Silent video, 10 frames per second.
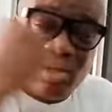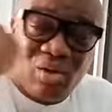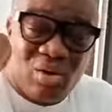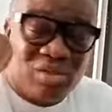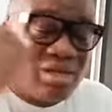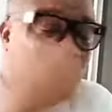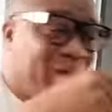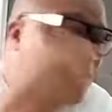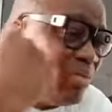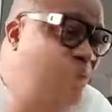The laws are
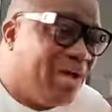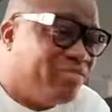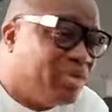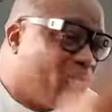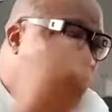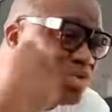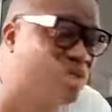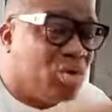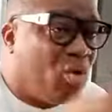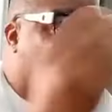right there. We have the whole
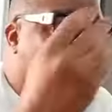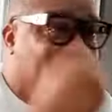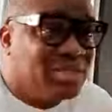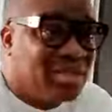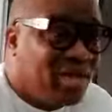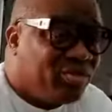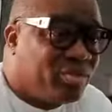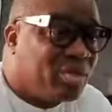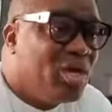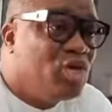city ordinance and
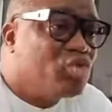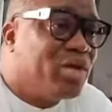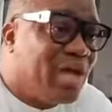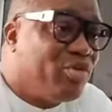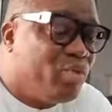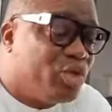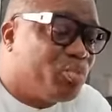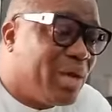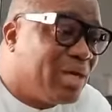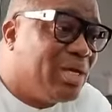everything. So in every
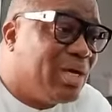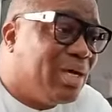respect,